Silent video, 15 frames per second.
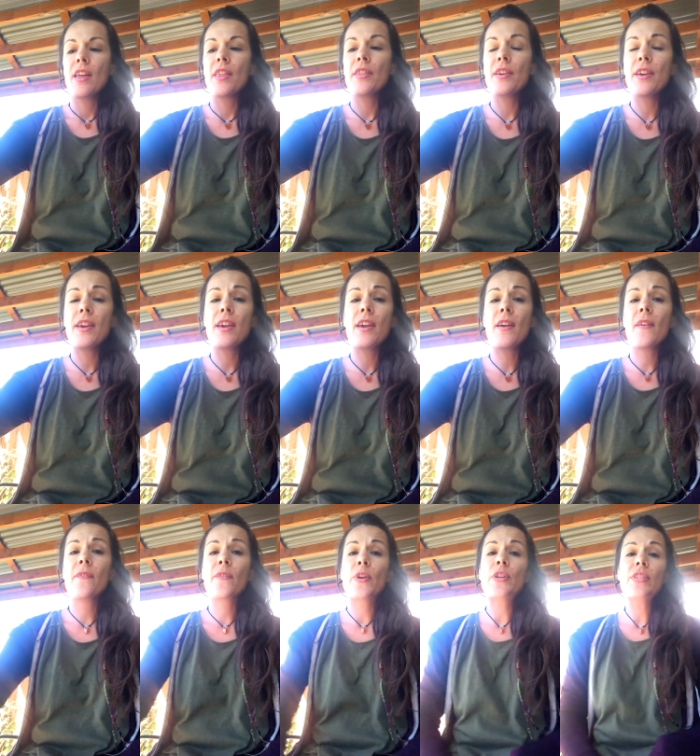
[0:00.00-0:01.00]

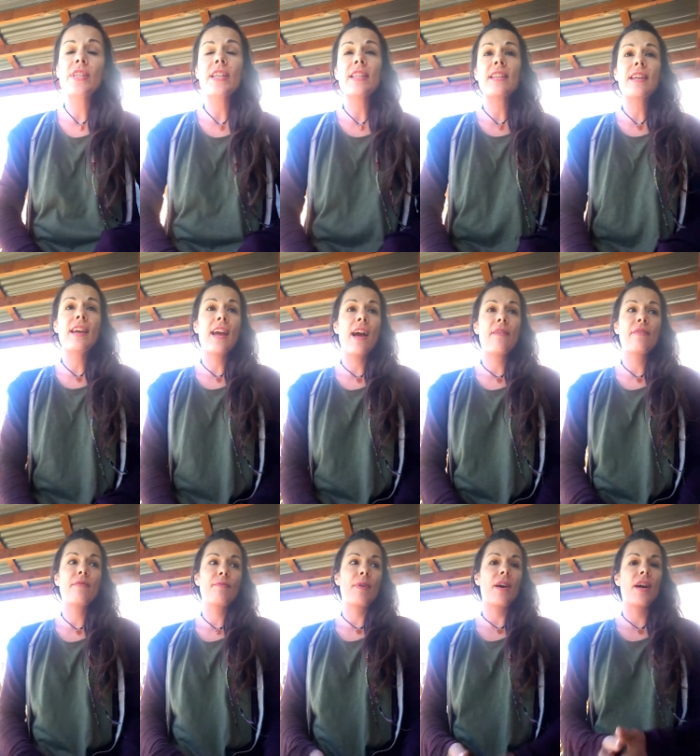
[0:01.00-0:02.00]
The first thing that I have
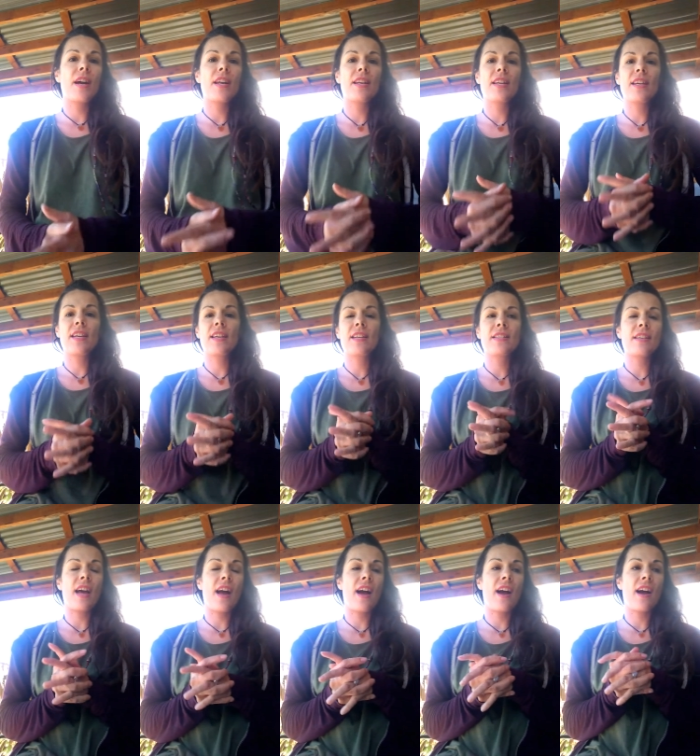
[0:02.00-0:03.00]
in mind is
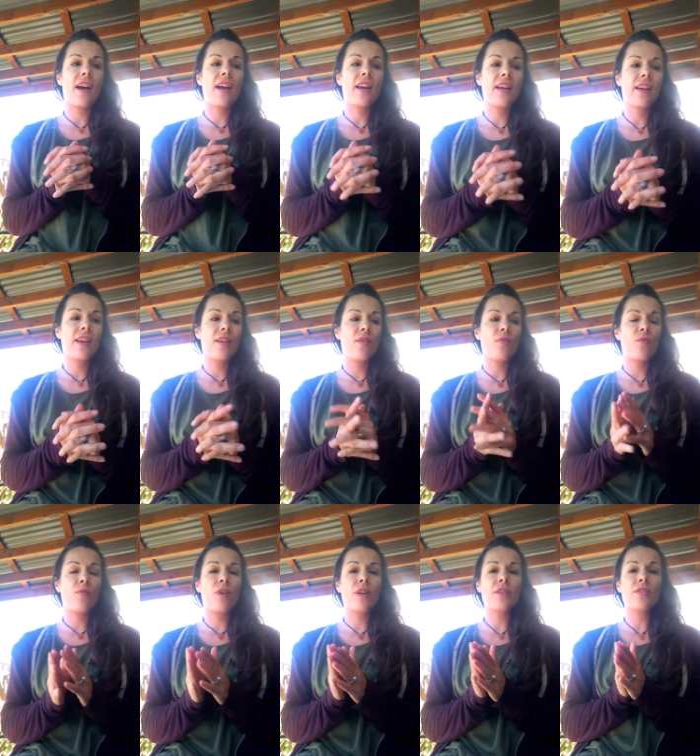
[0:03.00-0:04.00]
I
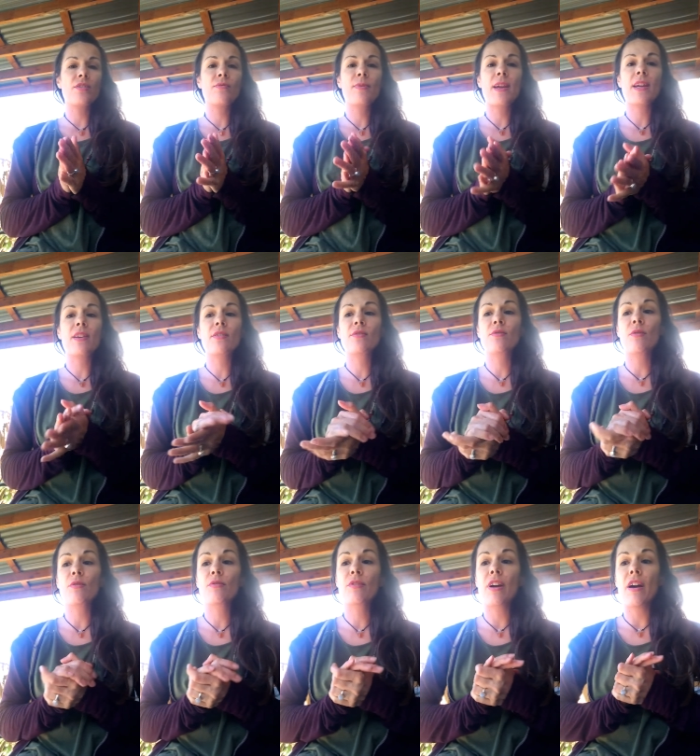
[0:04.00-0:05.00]
want to make a
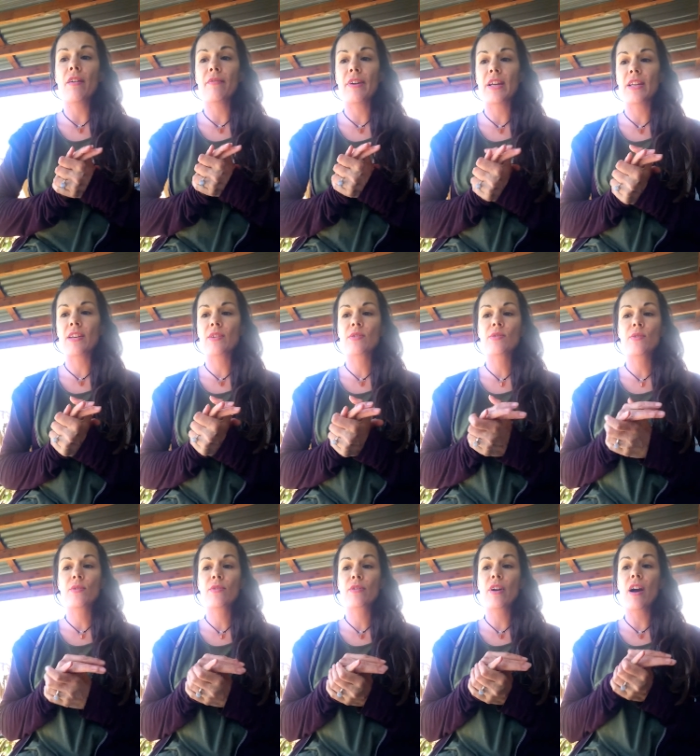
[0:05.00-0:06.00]
solar oven. A
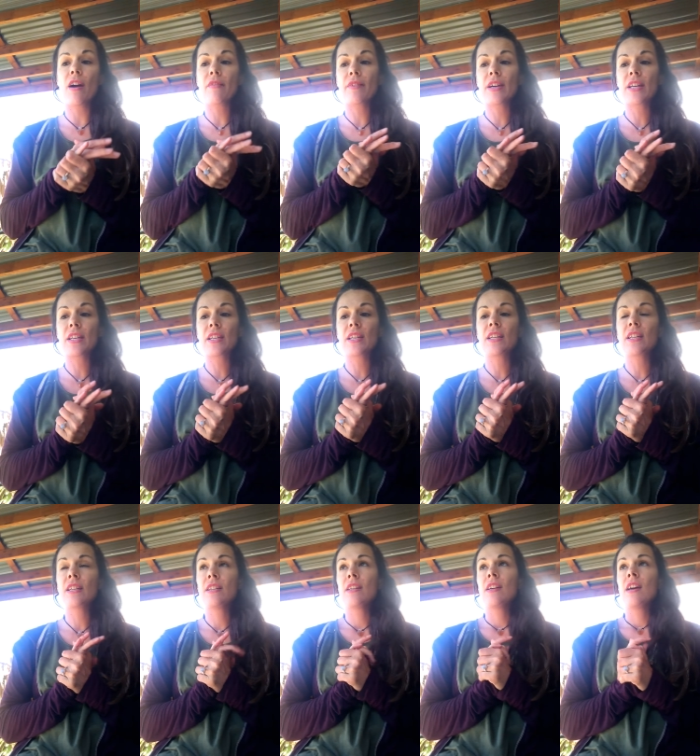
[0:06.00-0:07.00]
solar oven
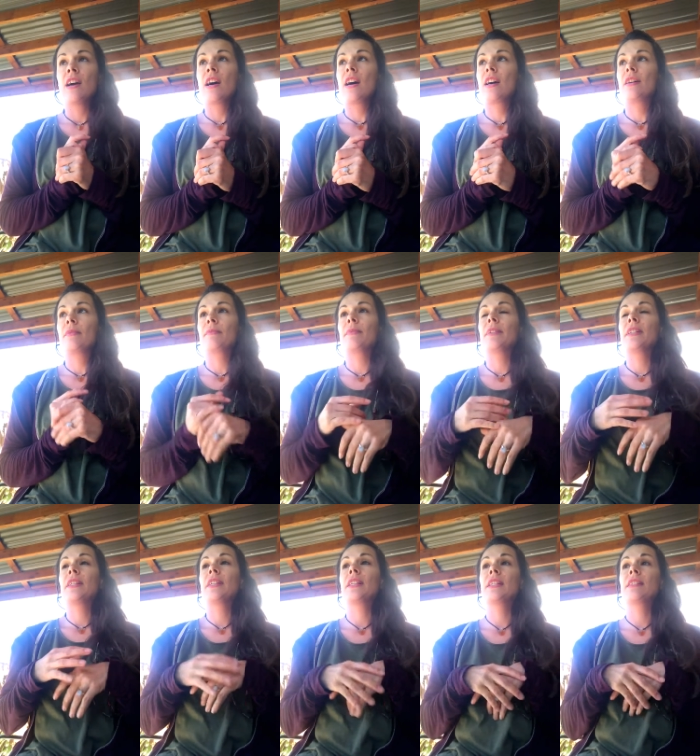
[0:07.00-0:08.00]
um,
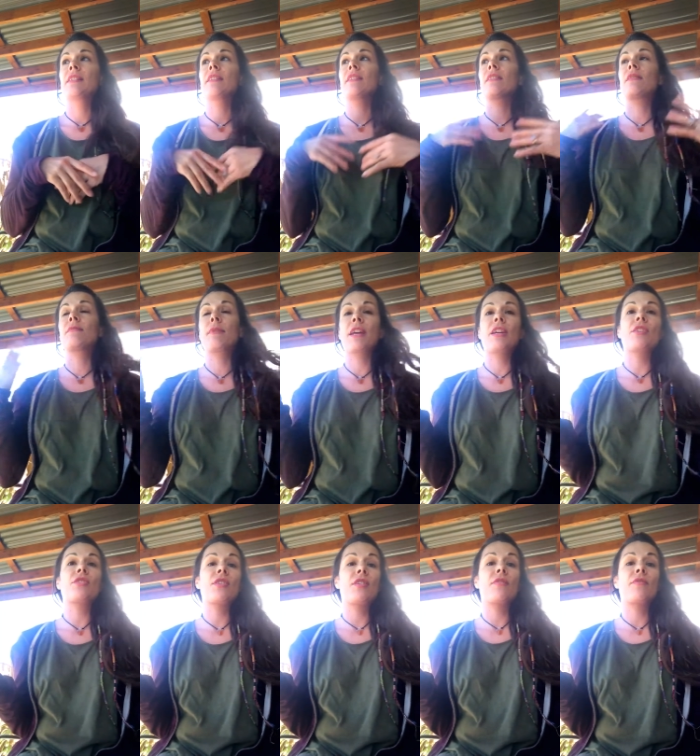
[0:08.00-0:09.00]
is a little
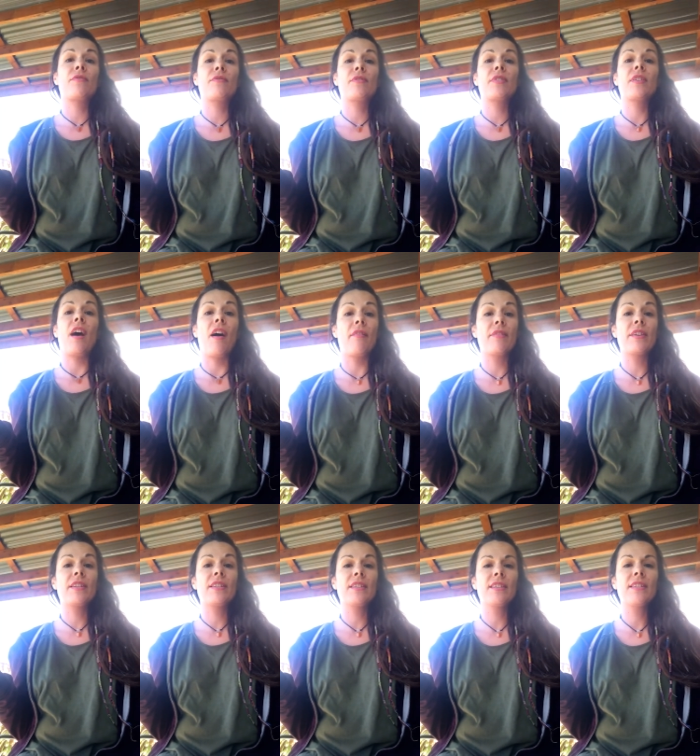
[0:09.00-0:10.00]
makeshift
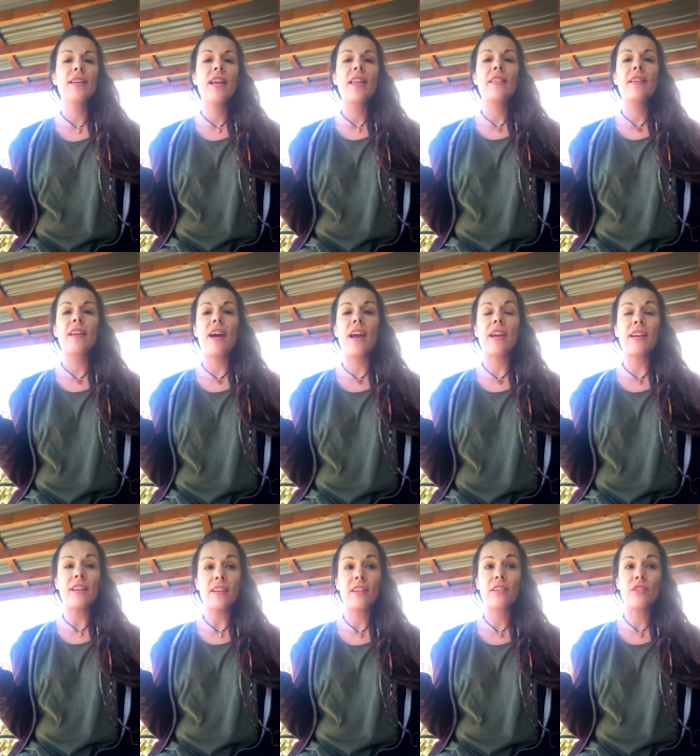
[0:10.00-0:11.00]
oven that I
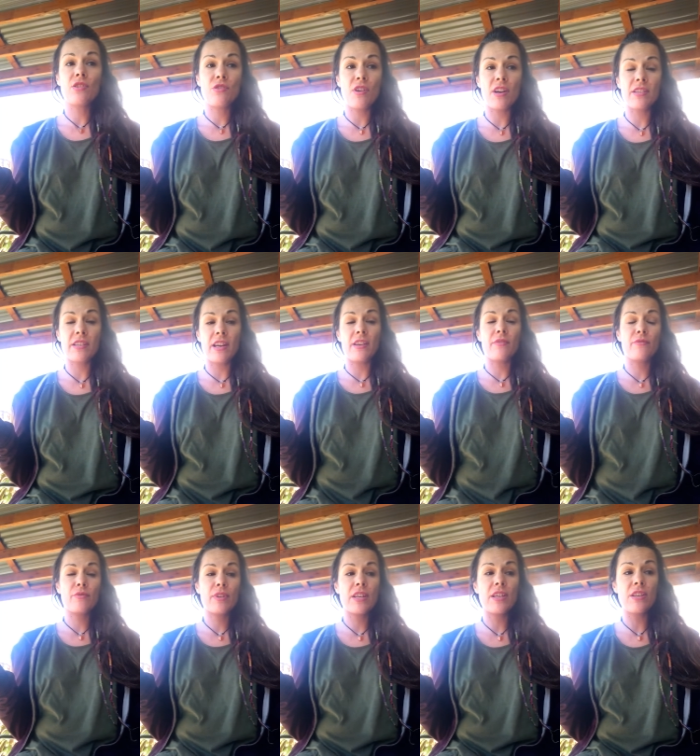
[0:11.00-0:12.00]
can construct out of
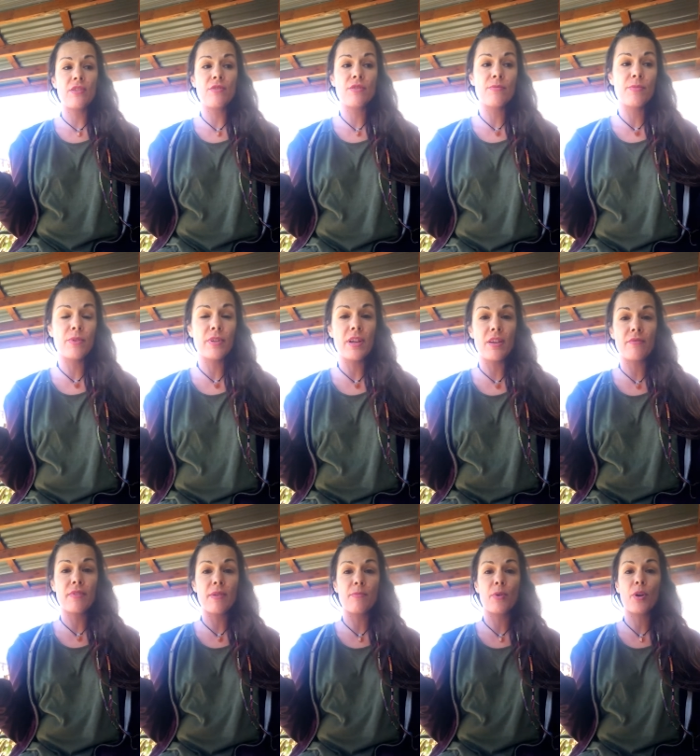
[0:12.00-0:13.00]
reusable and
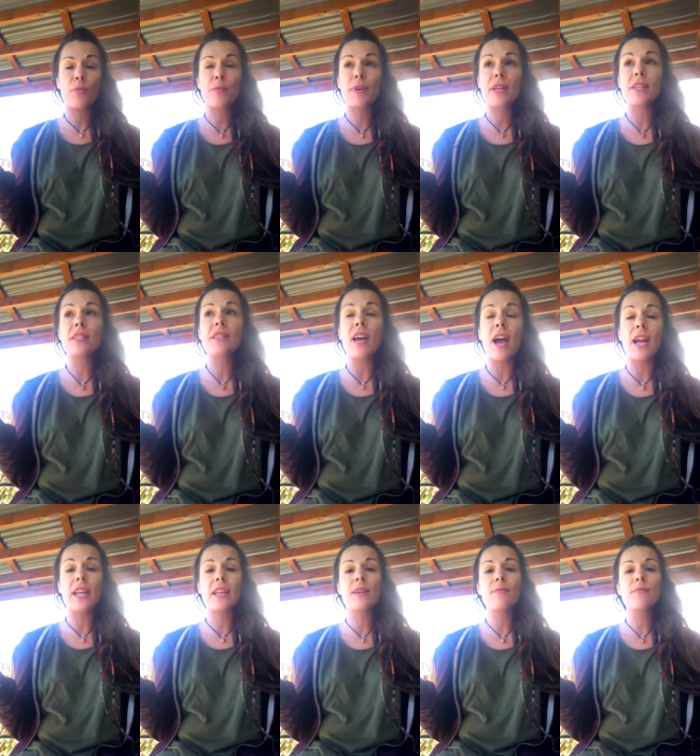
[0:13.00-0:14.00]
repurposed
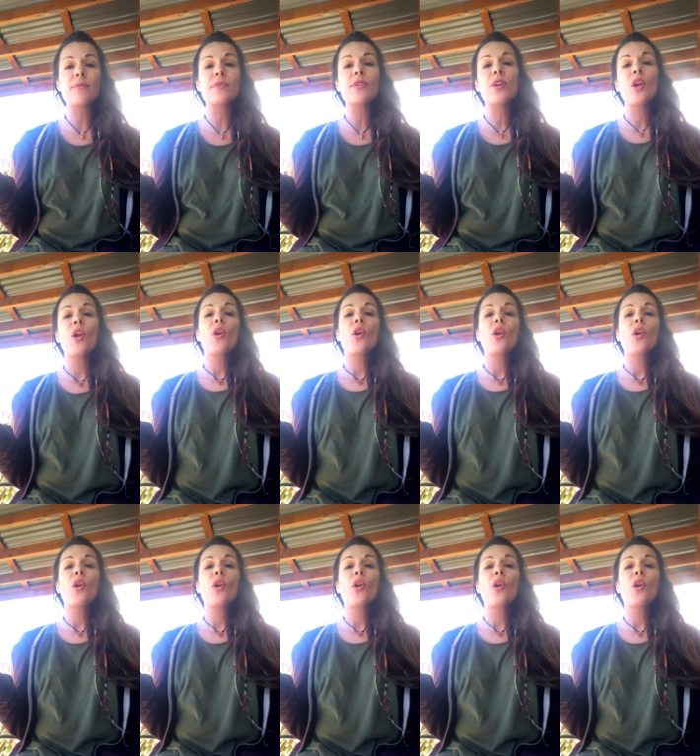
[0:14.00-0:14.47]
items